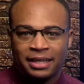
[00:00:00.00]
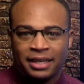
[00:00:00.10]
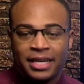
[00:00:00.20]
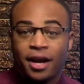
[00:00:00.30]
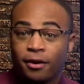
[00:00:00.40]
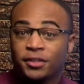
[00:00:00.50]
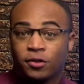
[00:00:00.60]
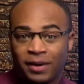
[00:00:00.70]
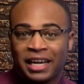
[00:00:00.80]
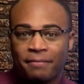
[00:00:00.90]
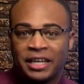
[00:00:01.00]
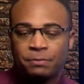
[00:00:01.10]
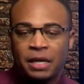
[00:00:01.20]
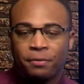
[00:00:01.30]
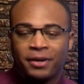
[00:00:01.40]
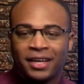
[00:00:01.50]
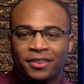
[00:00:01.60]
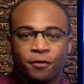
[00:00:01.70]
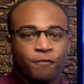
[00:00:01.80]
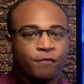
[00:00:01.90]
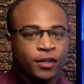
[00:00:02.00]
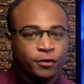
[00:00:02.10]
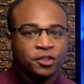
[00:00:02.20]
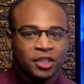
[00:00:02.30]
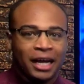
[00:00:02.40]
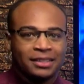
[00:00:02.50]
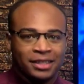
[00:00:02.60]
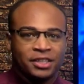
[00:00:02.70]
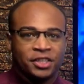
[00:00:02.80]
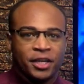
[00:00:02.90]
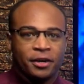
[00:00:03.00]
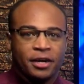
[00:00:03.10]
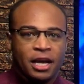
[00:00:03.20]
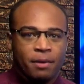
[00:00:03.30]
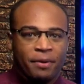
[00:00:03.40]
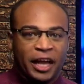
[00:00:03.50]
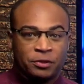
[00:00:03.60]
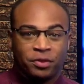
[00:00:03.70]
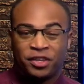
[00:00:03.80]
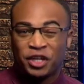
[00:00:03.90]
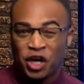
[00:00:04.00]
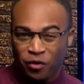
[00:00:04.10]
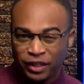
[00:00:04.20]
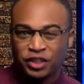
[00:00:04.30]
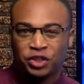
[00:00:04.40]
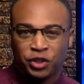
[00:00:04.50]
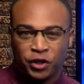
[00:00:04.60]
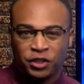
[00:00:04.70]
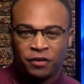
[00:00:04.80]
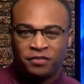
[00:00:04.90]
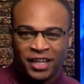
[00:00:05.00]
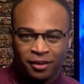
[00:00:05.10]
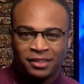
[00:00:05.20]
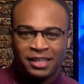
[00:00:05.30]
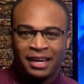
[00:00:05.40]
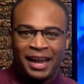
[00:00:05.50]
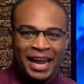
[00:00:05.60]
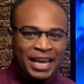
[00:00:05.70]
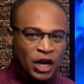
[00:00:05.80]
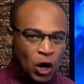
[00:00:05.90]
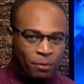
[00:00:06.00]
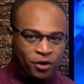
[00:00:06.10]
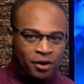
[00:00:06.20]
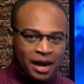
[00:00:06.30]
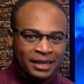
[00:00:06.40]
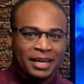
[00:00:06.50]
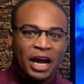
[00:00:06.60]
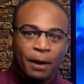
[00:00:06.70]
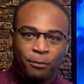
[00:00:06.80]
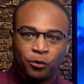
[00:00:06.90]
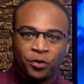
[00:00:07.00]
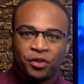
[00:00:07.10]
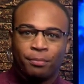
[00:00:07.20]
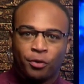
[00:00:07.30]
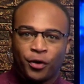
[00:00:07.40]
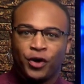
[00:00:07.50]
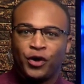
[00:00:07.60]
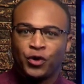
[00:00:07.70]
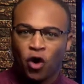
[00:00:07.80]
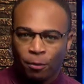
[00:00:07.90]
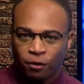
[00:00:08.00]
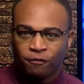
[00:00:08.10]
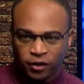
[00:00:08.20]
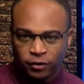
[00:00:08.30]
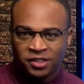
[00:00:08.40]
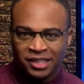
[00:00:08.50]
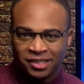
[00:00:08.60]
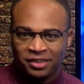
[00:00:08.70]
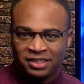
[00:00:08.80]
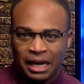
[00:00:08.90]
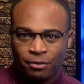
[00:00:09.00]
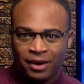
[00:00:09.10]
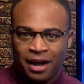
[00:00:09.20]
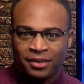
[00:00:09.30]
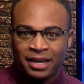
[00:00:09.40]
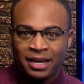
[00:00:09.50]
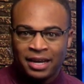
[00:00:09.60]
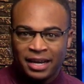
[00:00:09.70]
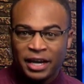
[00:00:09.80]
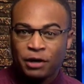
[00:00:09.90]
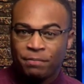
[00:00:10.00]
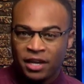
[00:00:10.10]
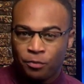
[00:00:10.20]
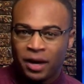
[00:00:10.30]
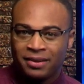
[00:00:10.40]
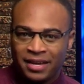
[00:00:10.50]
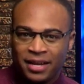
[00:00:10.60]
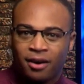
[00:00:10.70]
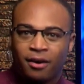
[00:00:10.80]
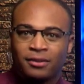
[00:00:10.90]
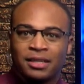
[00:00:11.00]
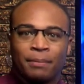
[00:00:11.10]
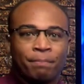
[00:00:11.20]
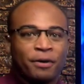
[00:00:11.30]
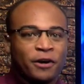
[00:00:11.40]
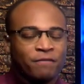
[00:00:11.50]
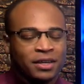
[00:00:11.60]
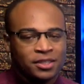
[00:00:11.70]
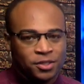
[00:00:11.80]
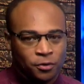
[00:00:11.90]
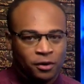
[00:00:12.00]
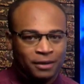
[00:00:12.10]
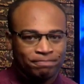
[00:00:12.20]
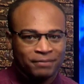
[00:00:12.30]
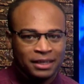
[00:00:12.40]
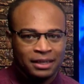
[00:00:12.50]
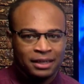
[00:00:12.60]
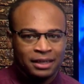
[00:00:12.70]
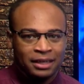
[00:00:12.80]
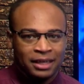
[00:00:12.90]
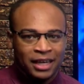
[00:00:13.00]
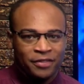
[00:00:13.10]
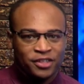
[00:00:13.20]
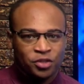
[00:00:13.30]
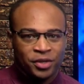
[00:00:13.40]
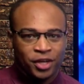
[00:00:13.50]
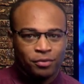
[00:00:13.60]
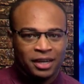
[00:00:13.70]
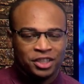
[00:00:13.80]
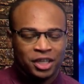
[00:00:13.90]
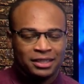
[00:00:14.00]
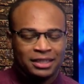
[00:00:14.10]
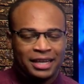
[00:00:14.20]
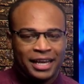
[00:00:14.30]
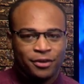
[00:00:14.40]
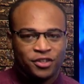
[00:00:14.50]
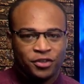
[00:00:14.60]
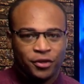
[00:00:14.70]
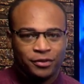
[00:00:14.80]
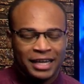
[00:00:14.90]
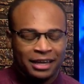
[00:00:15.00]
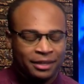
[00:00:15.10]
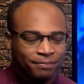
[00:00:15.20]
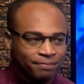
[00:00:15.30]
He also recommends people get their flu shots this year because with the current surge of Delta and Omicron coupled with the more normal flu season this time around, it could be what he calls a perfect storm. In the studio, Ron Johnson, KQ2 News. Alan?